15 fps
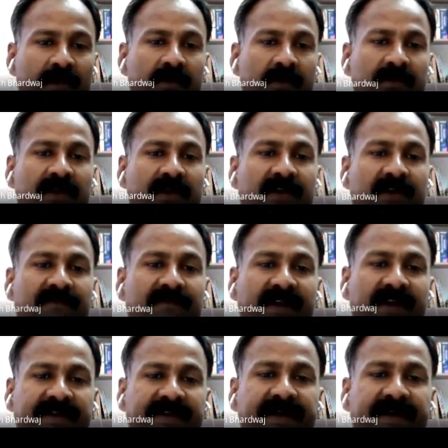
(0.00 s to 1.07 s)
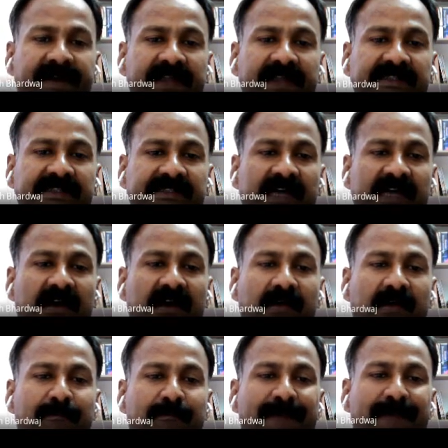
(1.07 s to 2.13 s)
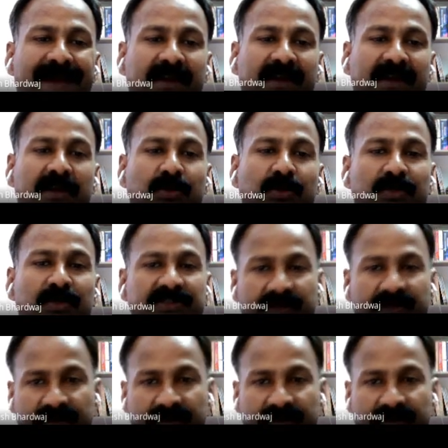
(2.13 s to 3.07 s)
The reflected rays are parallel to each other.